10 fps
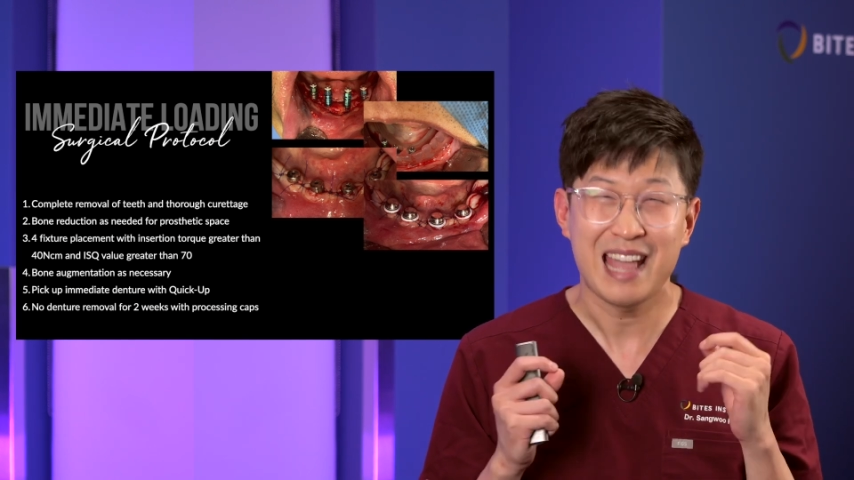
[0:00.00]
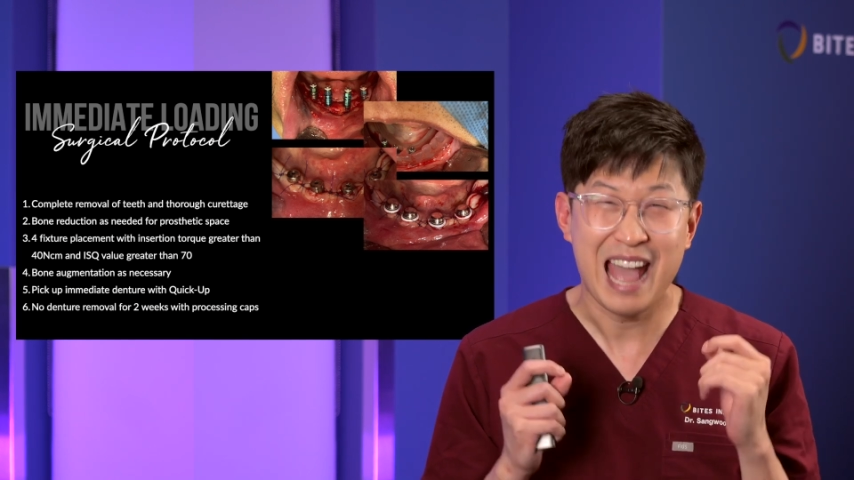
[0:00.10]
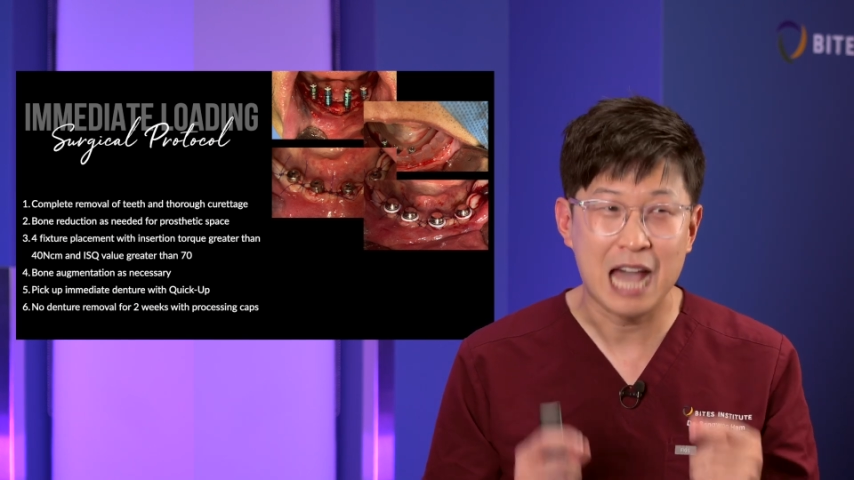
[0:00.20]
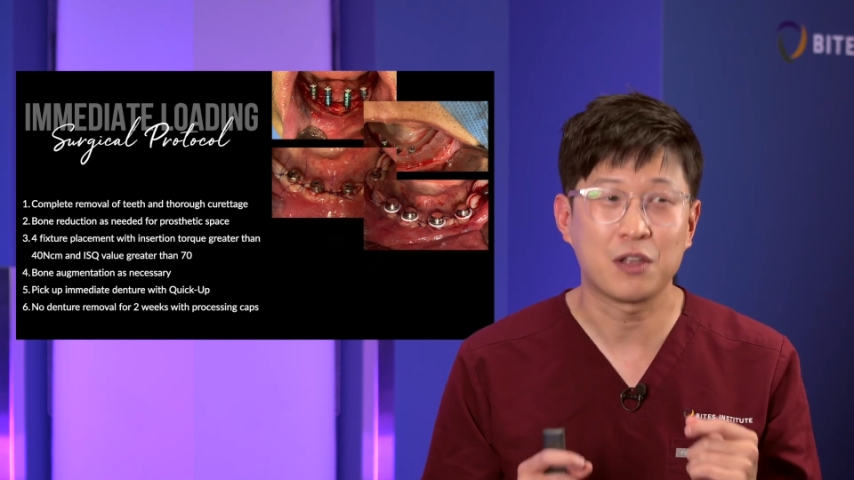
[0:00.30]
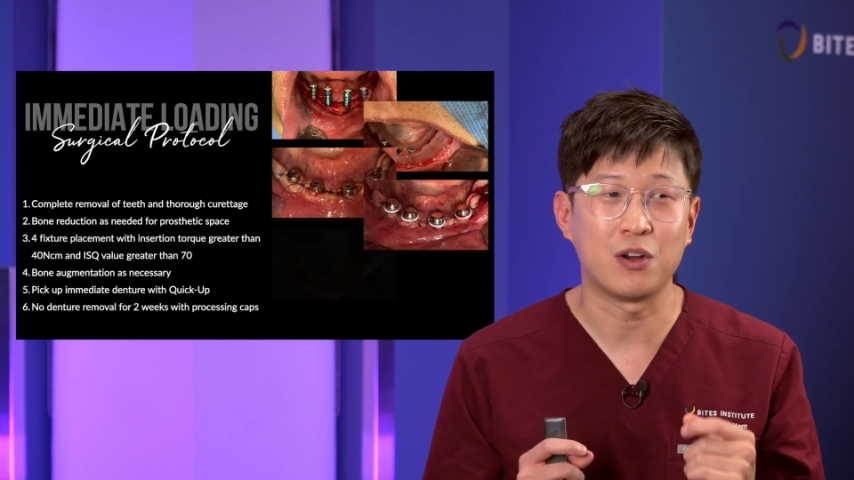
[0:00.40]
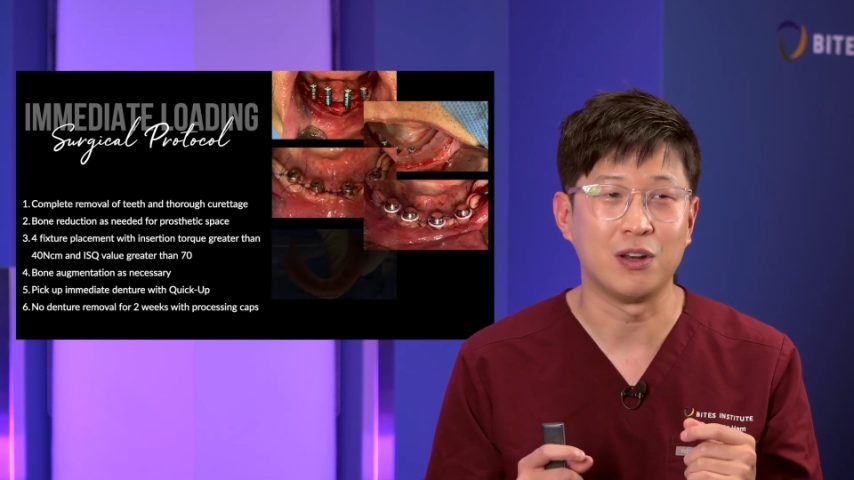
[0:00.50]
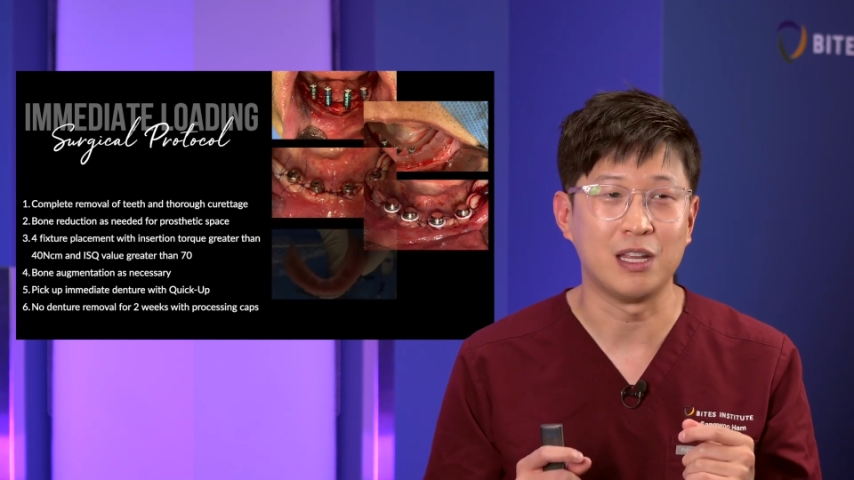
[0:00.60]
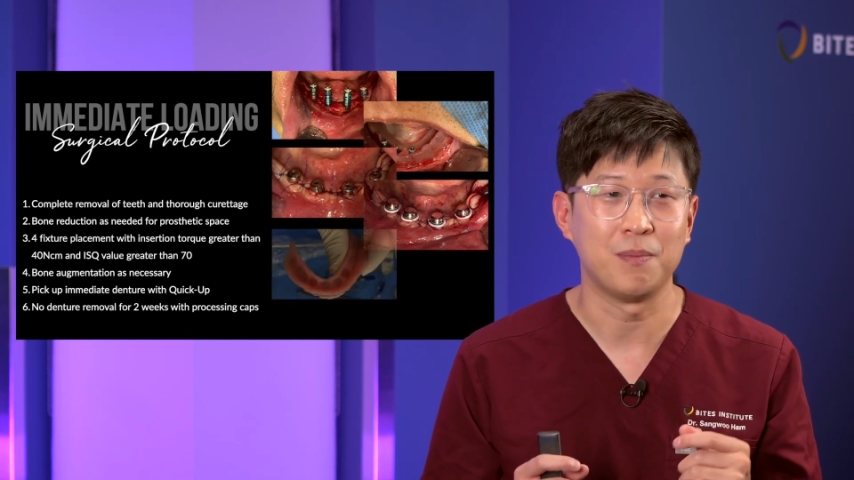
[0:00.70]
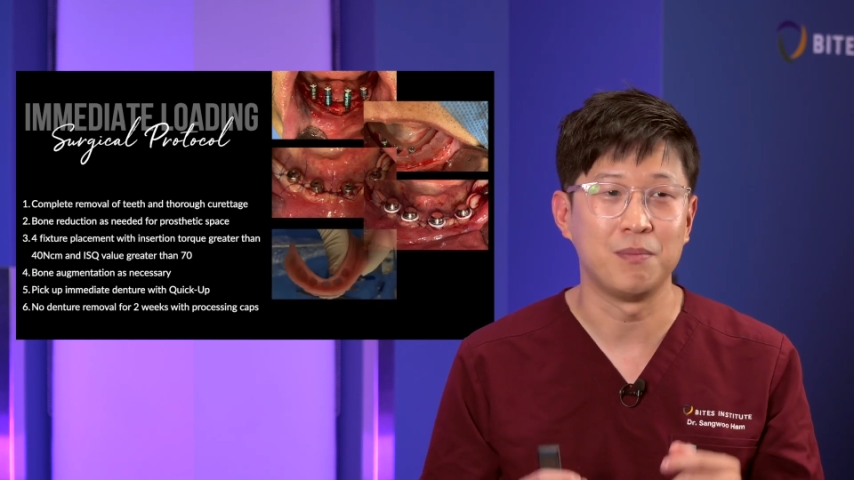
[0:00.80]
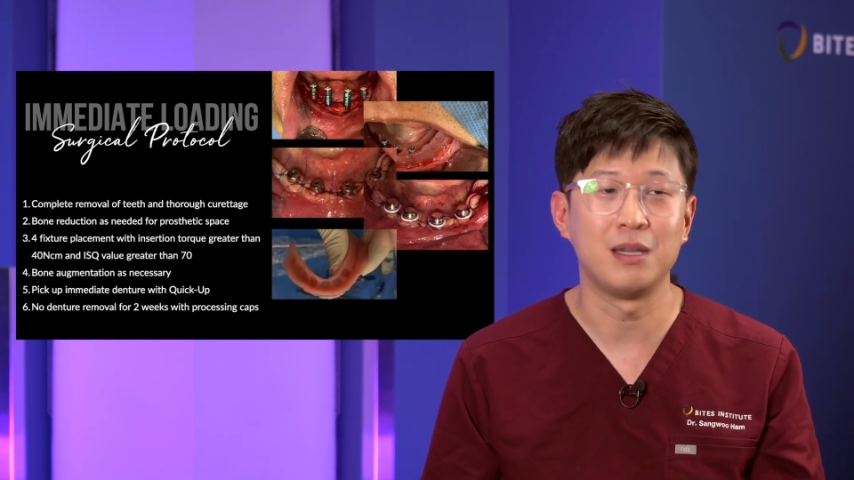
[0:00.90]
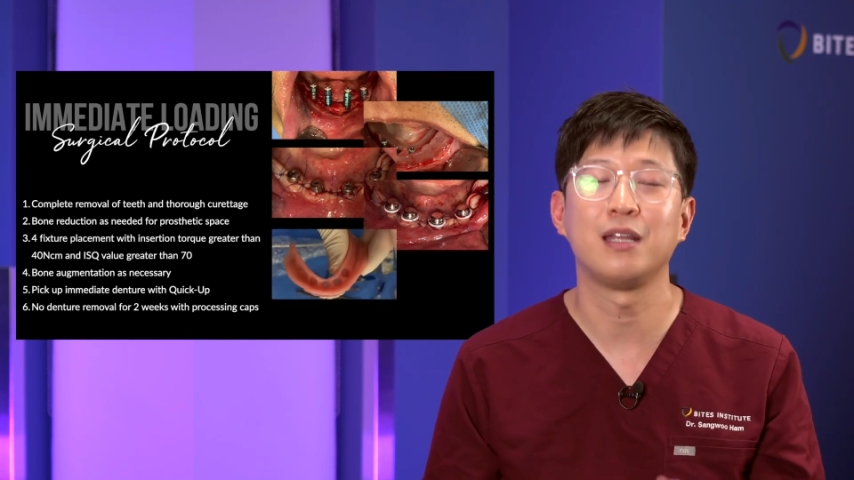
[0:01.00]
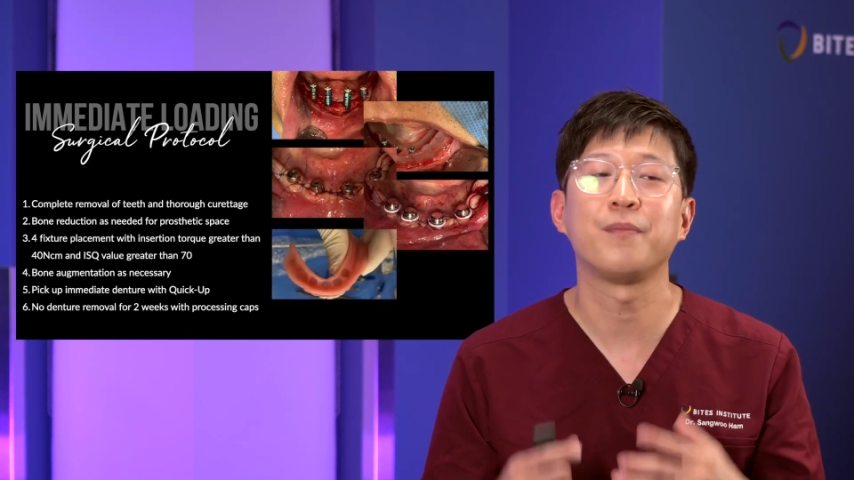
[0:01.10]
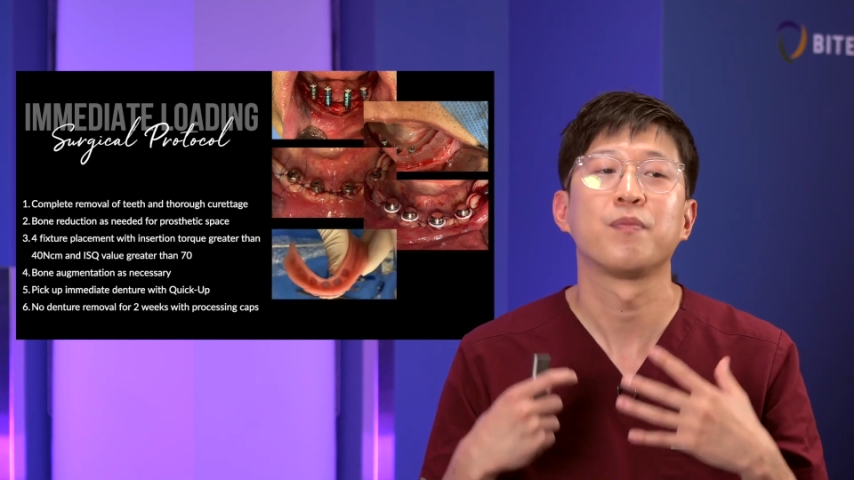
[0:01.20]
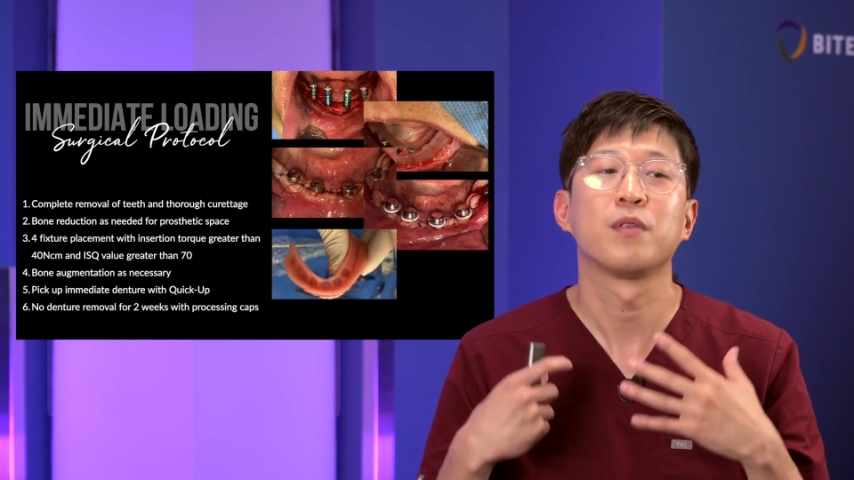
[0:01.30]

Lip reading: accurately, meaning